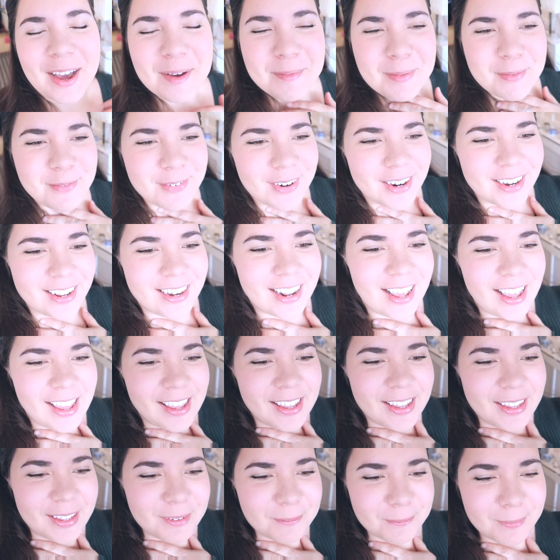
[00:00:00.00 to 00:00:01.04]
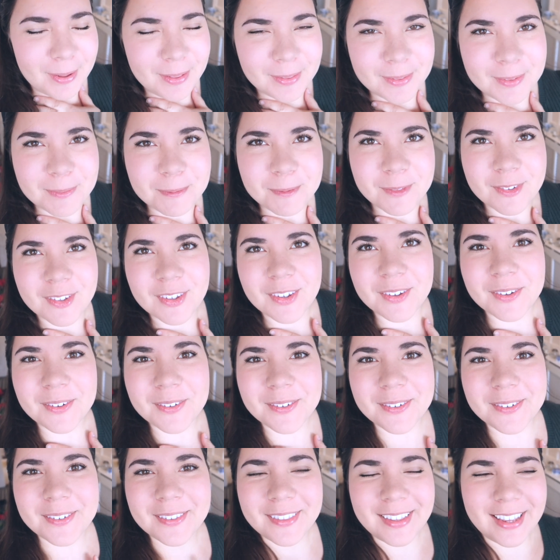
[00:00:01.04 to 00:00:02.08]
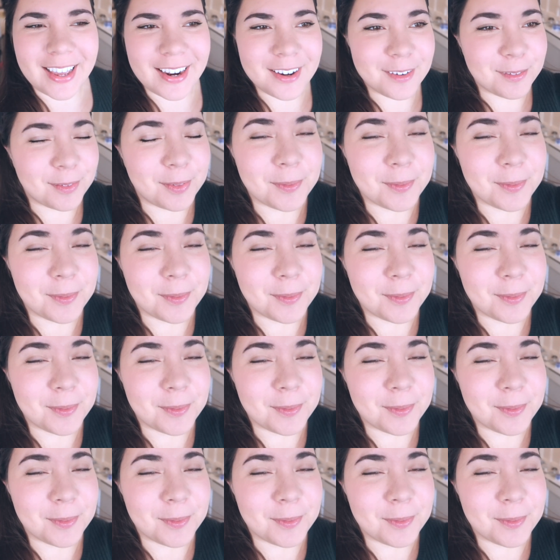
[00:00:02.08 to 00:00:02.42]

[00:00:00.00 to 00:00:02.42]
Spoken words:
happy Friday. Welcome to the end